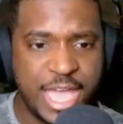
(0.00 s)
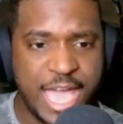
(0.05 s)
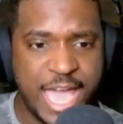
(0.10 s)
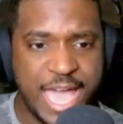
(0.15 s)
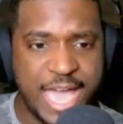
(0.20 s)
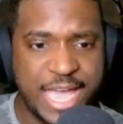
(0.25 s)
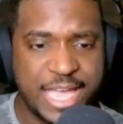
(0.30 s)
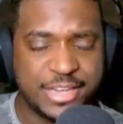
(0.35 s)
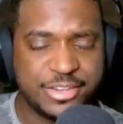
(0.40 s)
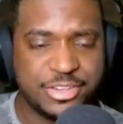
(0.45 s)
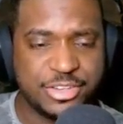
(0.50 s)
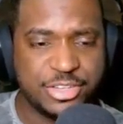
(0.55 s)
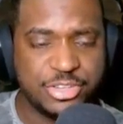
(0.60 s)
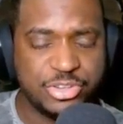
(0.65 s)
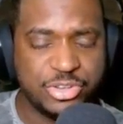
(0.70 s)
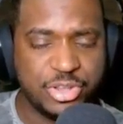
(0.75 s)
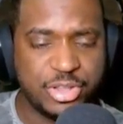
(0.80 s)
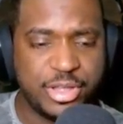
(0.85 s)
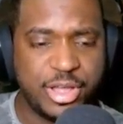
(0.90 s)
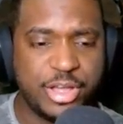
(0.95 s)
and
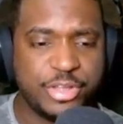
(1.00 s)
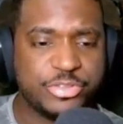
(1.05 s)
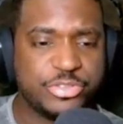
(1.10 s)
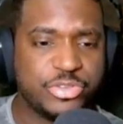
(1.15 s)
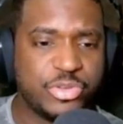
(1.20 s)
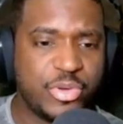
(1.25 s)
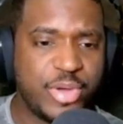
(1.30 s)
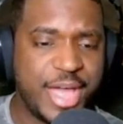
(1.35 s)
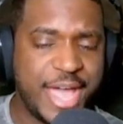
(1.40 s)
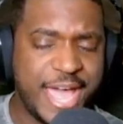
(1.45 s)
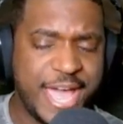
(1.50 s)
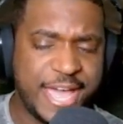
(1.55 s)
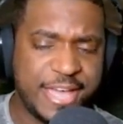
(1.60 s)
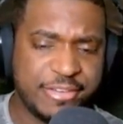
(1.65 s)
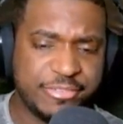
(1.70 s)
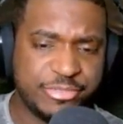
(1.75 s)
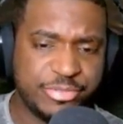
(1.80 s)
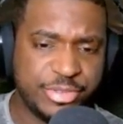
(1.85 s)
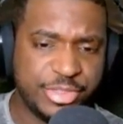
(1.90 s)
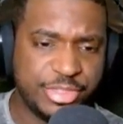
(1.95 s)
you'll also
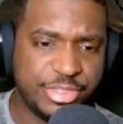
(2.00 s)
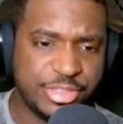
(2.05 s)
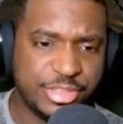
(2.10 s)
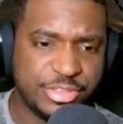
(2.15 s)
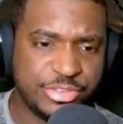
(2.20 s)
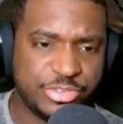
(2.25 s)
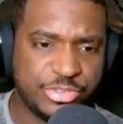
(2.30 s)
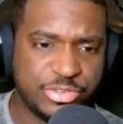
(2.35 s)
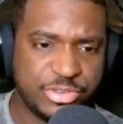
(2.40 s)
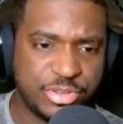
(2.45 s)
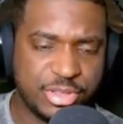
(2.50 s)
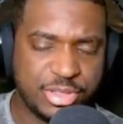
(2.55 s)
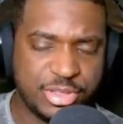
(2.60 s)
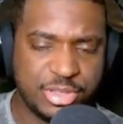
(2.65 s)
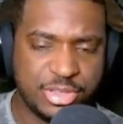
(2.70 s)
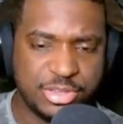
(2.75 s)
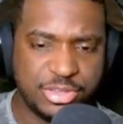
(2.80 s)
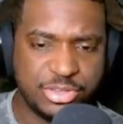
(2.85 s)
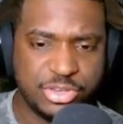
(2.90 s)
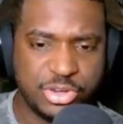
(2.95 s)
have this,
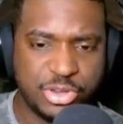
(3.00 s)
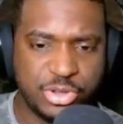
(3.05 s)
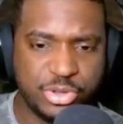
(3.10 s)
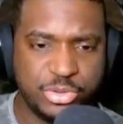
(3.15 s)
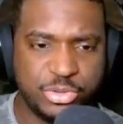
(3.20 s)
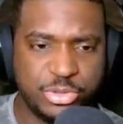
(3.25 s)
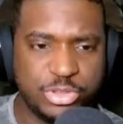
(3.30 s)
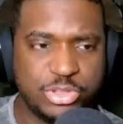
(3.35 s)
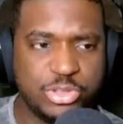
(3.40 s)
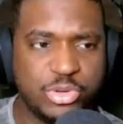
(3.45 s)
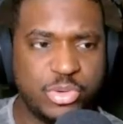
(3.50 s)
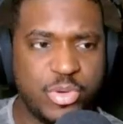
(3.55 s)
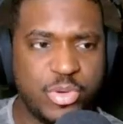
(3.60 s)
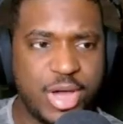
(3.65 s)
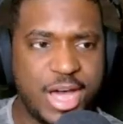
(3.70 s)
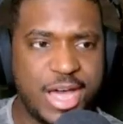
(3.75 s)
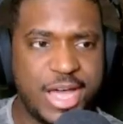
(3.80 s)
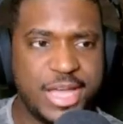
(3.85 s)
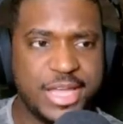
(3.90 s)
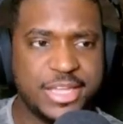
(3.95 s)

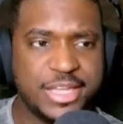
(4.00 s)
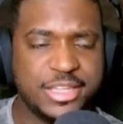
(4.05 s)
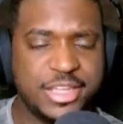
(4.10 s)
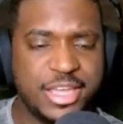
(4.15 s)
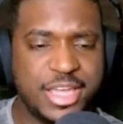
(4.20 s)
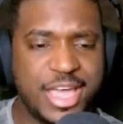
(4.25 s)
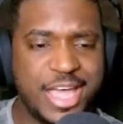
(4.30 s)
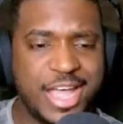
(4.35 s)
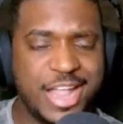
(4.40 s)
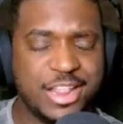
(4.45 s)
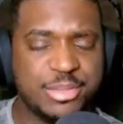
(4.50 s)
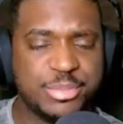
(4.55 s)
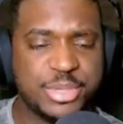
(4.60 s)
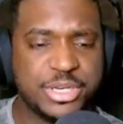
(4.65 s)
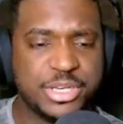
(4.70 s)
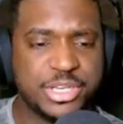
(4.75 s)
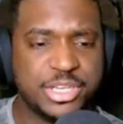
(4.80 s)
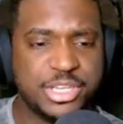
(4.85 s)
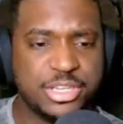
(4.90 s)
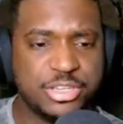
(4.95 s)
UI
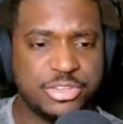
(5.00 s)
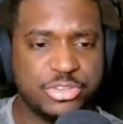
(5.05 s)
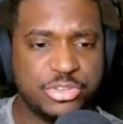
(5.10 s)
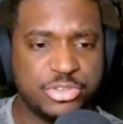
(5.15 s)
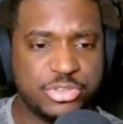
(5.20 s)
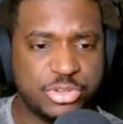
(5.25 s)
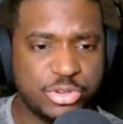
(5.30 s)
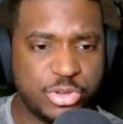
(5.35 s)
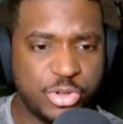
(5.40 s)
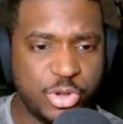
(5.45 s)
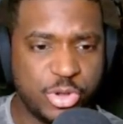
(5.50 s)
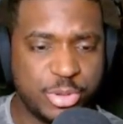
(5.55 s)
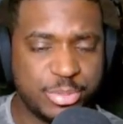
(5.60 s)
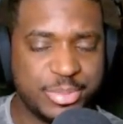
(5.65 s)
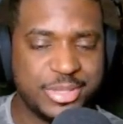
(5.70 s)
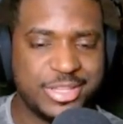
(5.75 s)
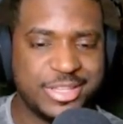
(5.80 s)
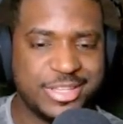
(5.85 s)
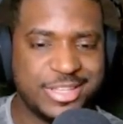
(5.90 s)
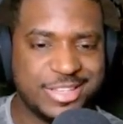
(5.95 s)
element here. You can go up,
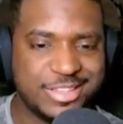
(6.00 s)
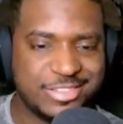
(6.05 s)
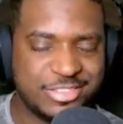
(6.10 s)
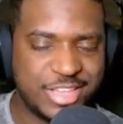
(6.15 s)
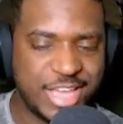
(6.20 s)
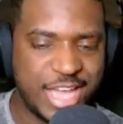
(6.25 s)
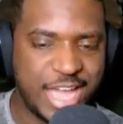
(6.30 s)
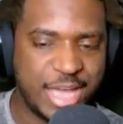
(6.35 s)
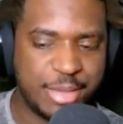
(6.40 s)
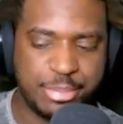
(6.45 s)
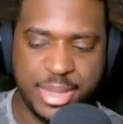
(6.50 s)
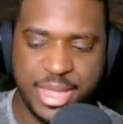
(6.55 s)
tap